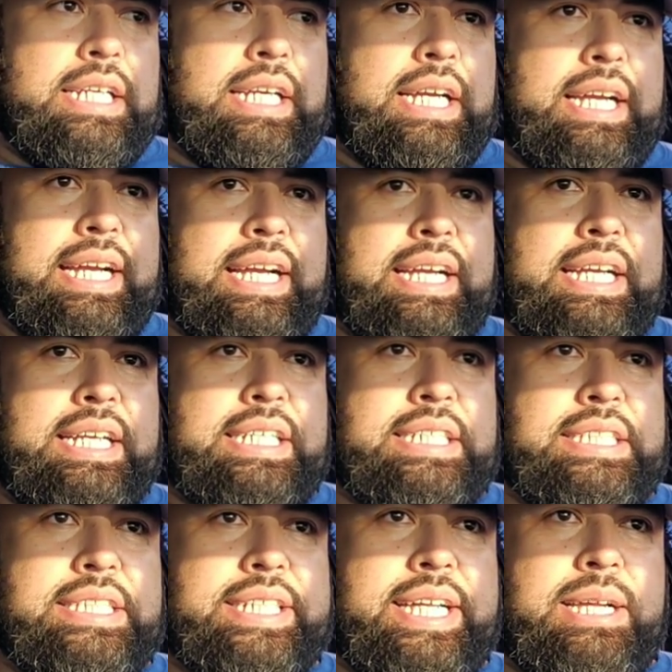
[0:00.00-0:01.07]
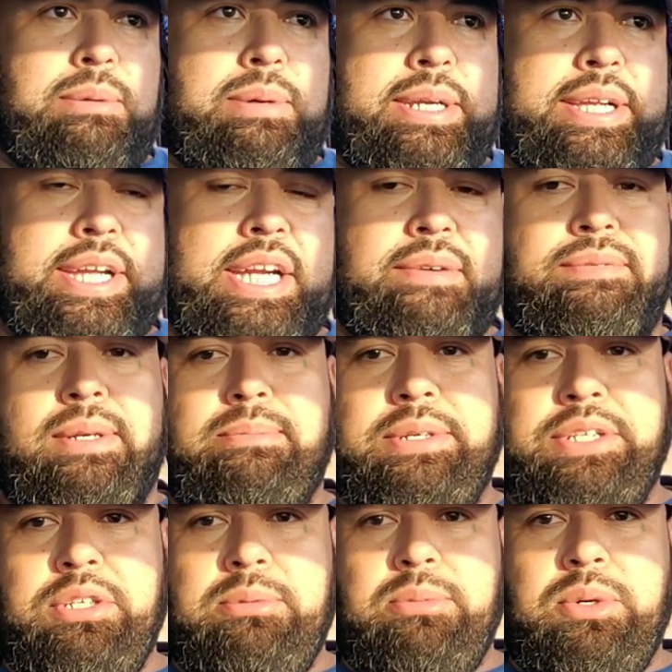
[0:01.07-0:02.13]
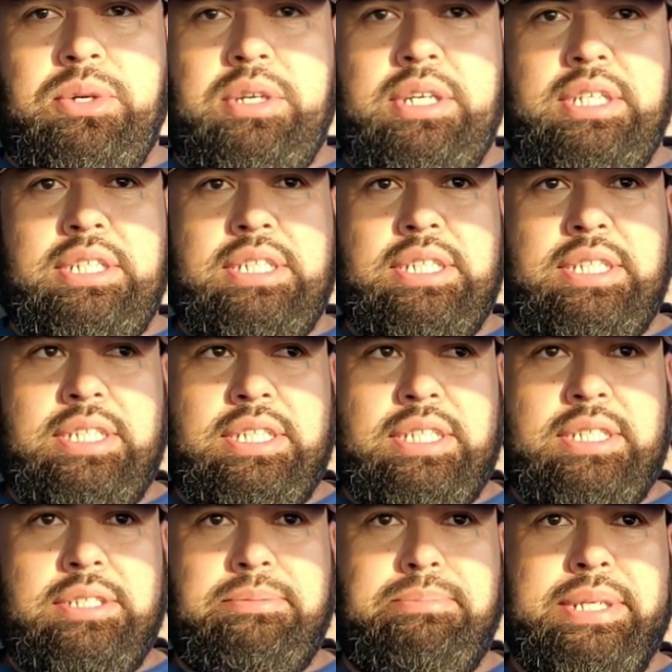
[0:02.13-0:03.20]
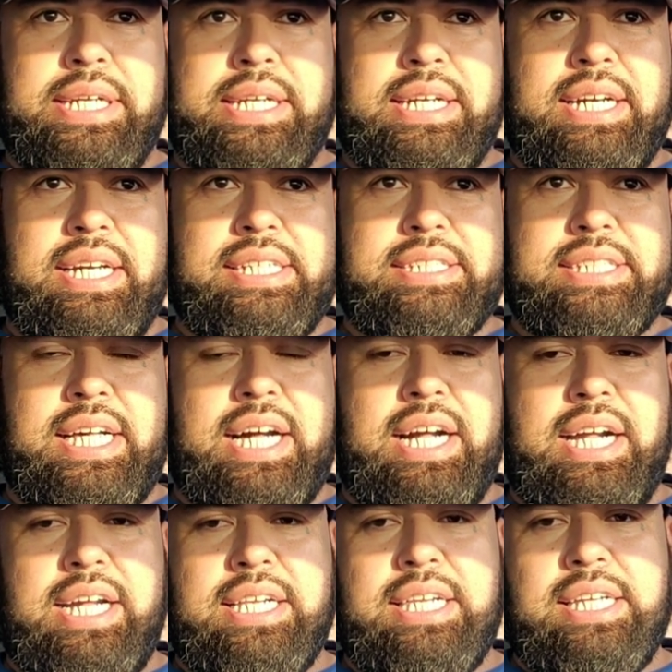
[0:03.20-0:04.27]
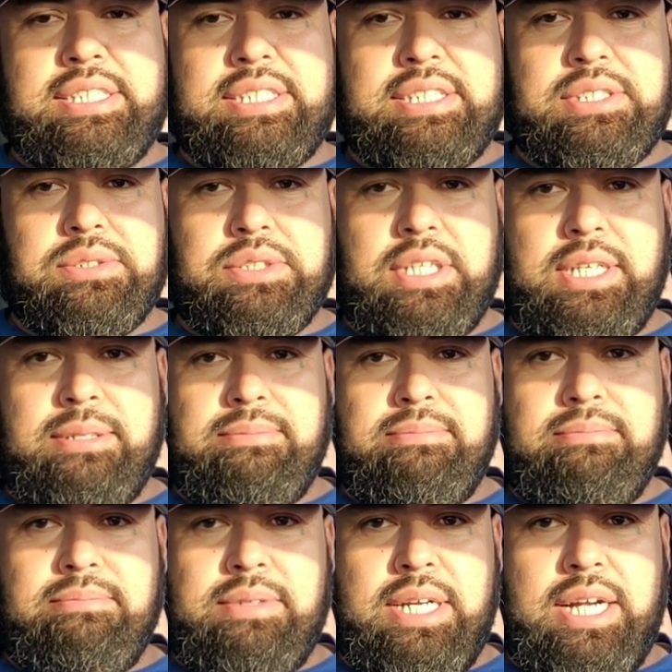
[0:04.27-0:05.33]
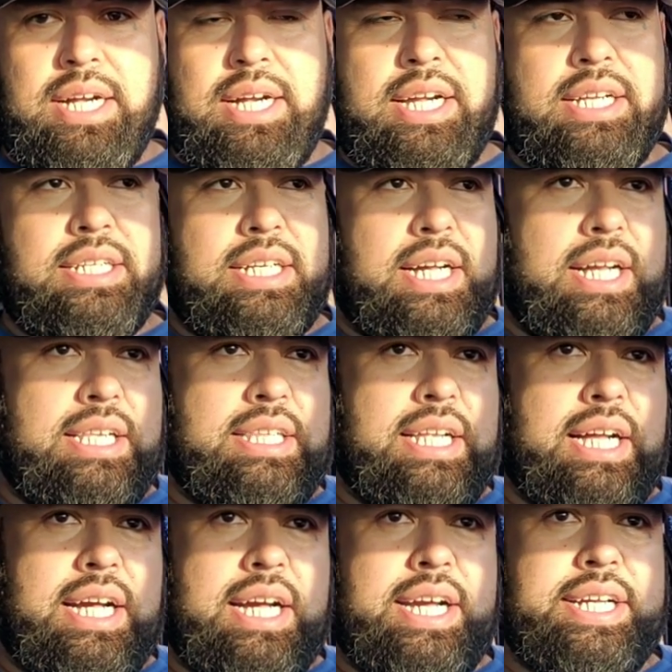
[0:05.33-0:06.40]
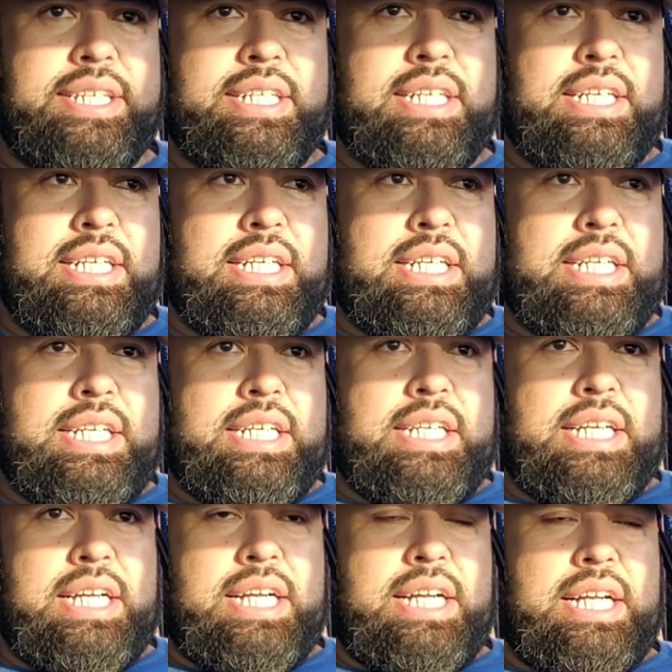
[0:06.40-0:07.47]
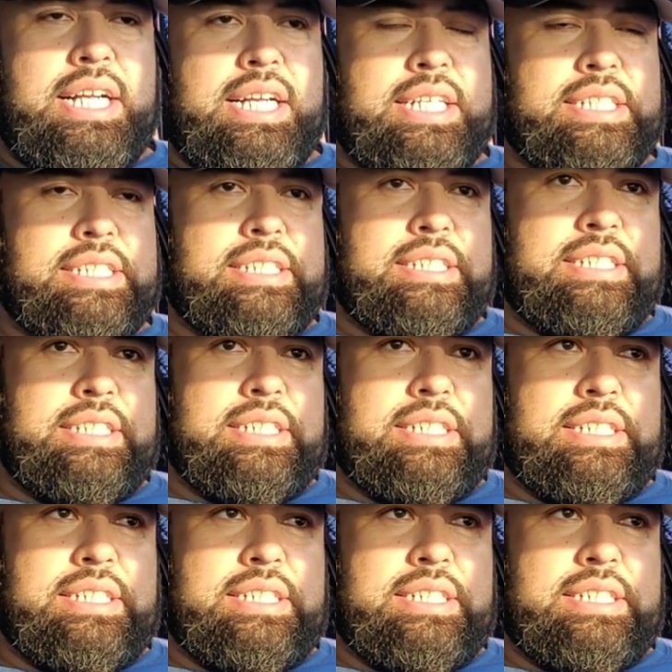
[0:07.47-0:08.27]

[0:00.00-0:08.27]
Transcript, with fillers: and they didn't want to hear from me no more because I listened to them. I I lied, and